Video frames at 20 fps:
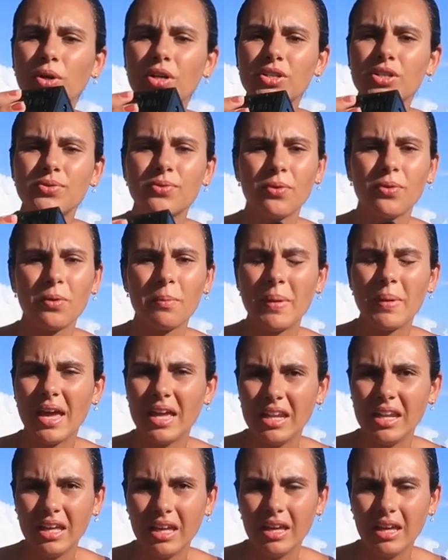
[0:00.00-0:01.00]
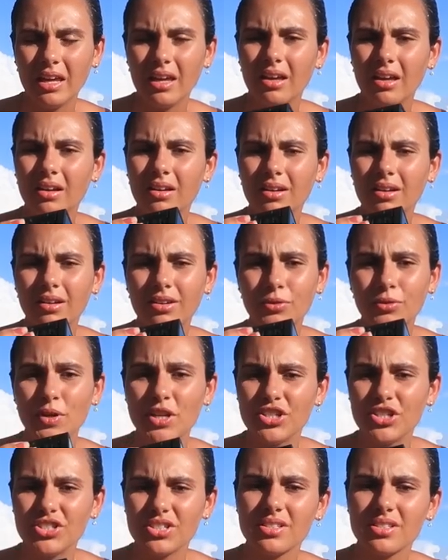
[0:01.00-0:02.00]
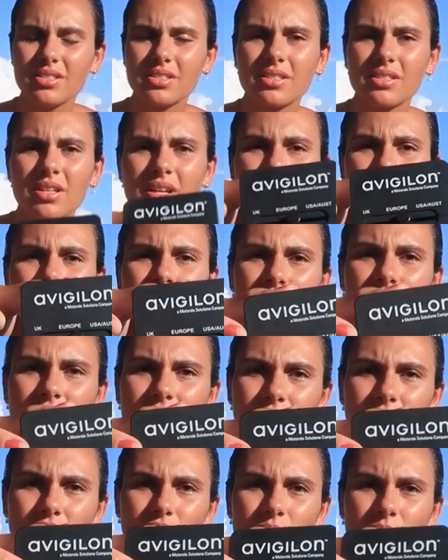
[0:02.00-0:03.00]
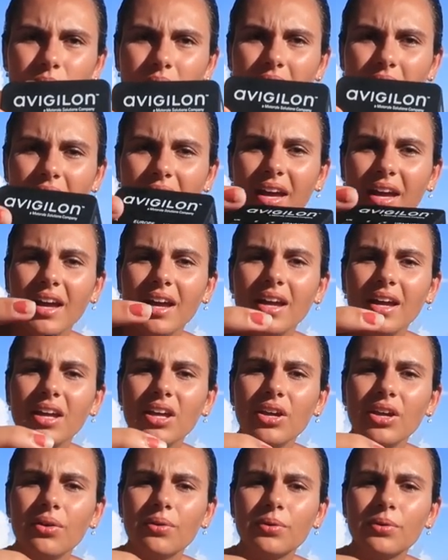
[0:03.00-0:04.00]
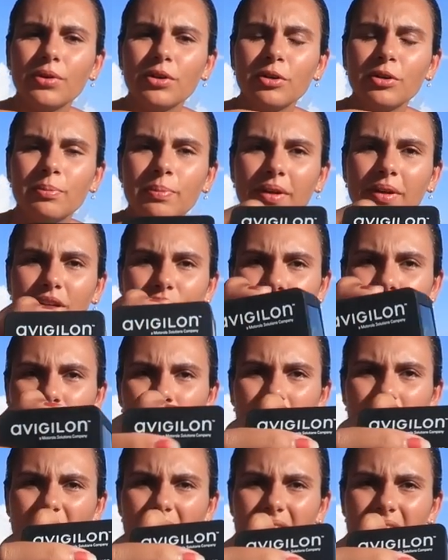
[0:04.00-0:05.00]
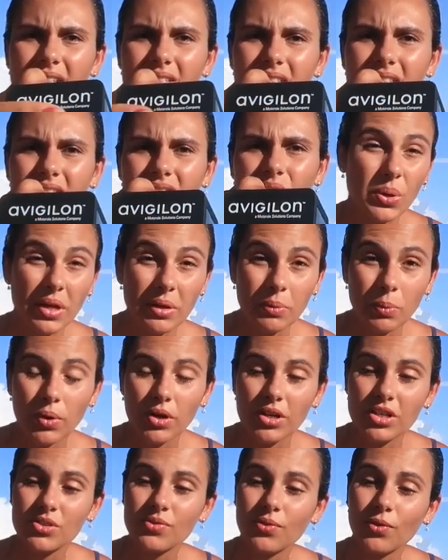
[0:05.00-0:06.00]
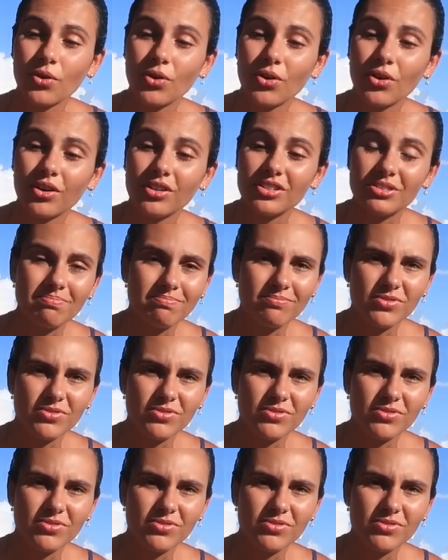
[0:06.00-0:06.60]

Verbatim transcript: works for many uh, regions like U K, Europe and U S, so it works for